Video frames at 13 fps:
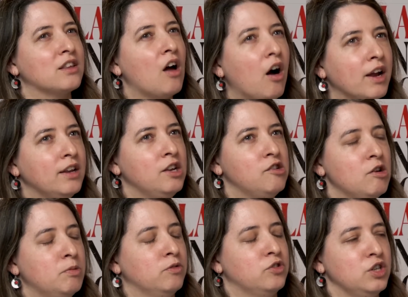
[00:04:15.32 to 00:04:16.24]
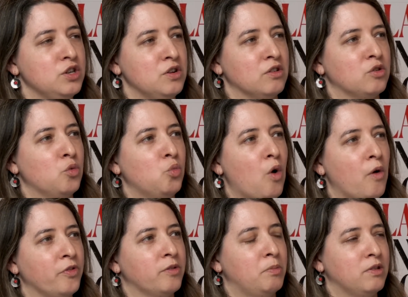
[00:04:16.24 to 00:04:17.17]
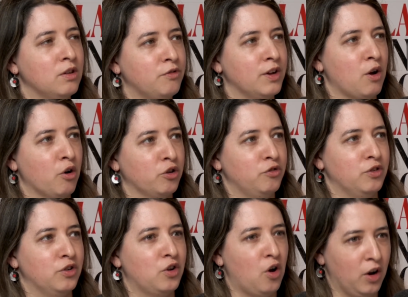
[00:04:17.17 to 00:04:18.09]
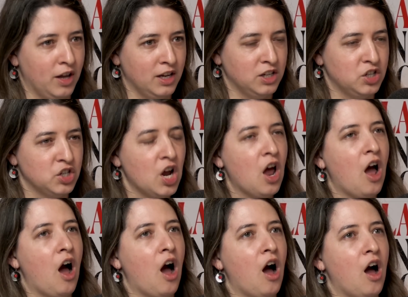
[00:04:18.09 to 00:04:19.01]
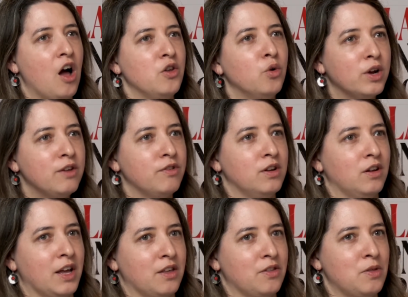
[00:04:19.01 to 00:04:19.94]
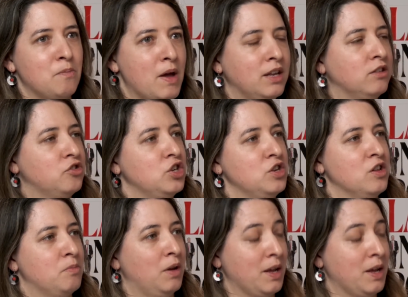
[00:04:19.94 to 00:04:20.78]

tiny group of students at one specific Oxford college, not even like the main students, but